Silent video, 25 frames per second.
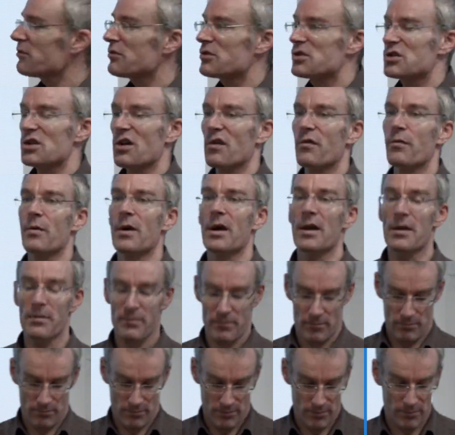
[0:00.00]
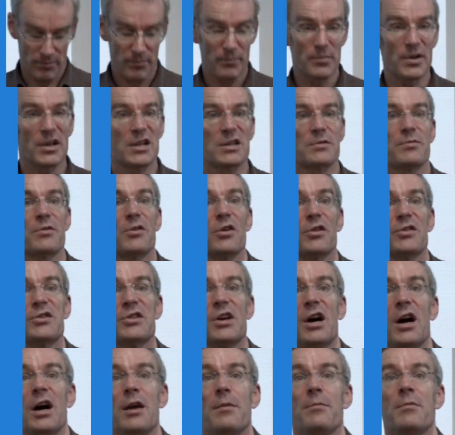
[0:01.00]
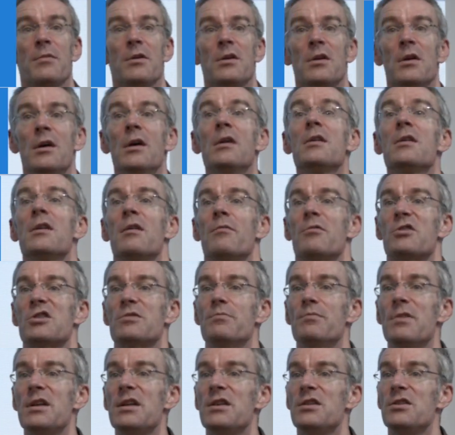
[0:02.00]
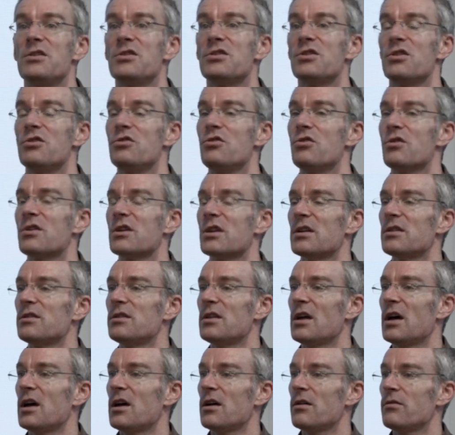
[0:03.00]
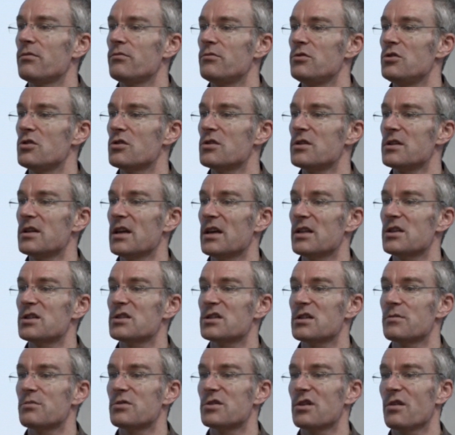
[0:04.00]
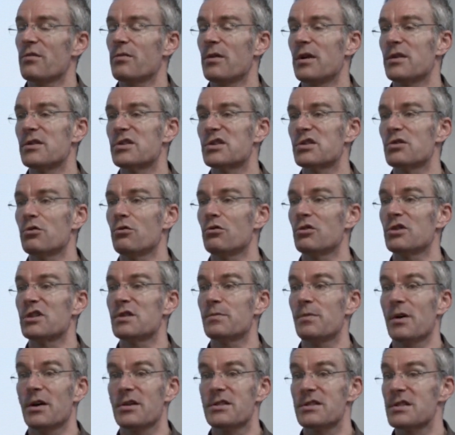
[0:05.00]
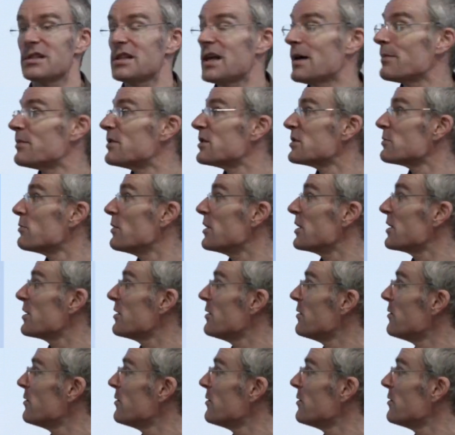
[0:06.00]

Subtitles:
through software because we've got time, which means you can get some software installed as part of the lab this week.